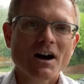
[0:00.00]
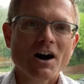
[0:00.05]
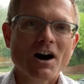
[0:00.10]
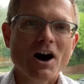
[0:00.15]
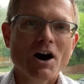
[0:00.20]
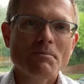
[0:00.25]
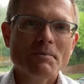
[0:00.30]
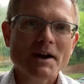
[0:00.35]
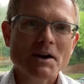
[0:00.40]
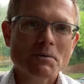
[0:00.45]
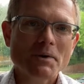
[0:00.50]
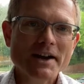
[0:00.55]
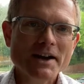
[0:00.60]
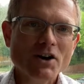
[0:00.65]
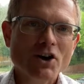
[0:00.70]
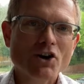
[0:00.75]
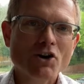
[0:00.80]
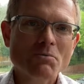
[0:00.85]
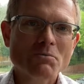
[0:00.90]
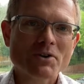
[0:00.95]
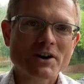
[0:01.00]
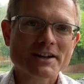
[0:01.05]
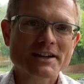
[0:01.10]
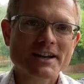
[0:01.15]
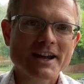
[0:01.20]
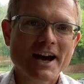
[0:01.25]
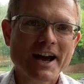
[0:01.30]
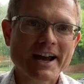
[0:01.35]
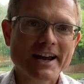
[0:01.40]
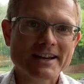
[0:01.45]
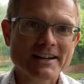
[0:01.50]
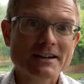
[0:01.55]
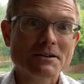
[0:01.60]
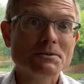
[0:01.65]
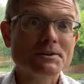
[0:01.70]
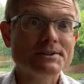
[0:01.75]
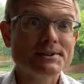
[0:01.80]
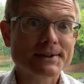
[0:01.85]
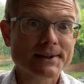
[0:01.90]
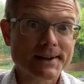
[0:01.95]
On my way home one night, it
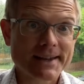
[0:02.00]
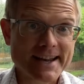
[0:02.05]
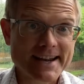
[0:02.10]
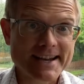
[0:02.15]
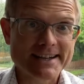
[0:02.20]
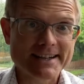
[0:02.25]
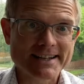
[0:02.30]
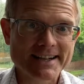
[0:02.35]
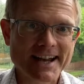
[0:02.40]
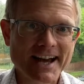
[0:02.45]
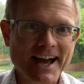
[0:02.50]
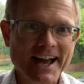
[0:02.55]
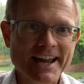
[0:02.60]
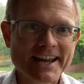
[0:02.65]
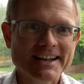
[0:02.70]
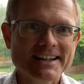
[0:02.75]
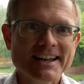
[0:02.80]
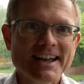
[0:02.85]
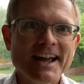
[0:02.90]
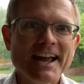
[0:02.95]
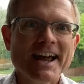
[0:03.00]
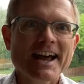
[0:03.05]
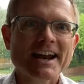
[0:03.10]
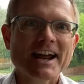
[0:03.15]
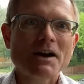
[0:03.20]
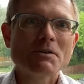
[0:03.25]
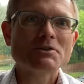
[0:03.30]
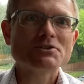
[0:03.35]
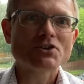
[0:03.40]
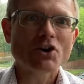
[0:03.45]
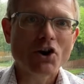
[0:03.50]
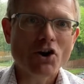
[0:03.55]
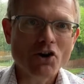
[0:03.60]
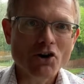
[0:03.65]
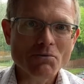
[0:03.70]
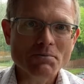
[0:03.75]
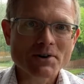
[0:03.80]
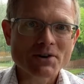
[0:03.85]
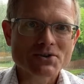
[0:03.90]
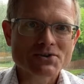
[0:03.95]
was late at night, and I was
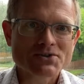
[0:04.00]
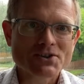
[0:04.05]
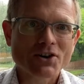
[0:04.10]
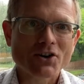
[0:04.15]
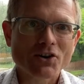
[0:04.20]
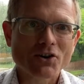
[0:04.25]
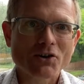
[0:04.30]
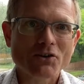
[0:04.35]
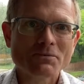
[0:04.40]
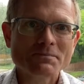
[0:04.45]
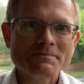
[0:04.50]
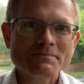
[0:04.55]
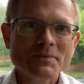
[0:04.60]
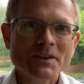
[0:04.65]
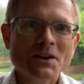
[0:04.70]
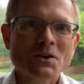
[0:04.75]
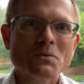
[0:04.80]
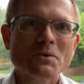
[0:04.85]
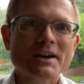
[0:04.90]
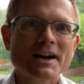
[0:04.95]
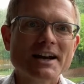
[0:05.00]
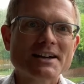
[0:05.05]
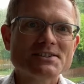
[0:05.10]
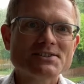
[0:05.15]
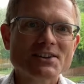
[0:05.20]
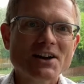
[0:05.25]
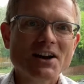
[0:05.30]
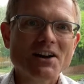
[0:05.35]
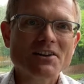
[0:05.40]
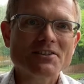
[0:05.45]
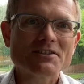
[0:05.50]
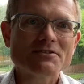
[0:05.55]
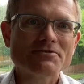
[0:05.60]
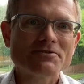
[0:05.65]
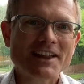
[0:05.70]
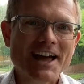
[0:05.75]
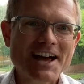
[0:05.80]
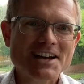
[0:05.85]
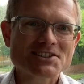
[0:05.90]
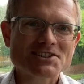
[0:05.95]
almost home when I saw the
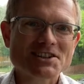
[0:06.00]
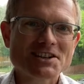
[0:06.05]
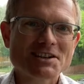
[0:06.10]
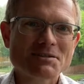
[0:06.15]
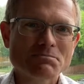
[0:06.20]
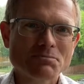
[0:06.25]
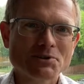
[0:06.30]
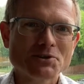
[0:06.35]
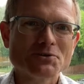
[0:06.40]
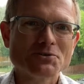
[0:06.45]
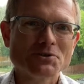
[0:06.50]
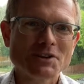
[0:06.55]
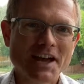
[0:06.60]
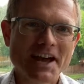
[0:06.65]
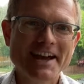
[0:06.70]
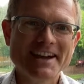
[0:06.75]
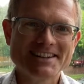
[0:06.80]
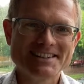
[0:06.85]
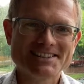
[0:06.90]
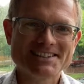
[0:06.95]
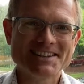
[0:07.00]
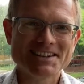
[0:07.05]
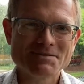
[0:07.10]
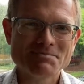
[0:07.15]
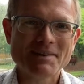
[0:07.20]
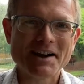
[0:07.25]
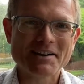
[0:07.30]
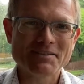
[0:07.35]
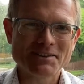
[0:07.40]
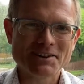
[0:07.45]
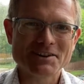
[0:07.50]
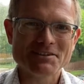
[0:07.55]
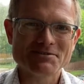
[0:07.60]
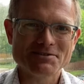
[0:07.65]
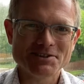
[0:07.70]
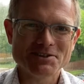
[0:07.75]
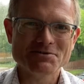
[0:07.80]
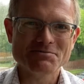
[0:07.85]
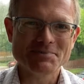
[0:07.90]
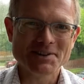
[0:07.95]
flashing blue lights in my
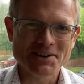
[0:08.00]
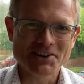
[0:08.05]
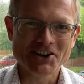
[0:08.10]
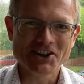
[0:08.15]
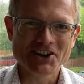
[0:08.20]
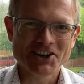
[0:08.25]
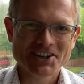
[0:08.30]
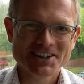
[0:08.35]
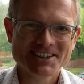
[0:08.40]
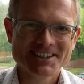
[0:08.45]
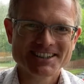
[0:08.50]
rearview mirror.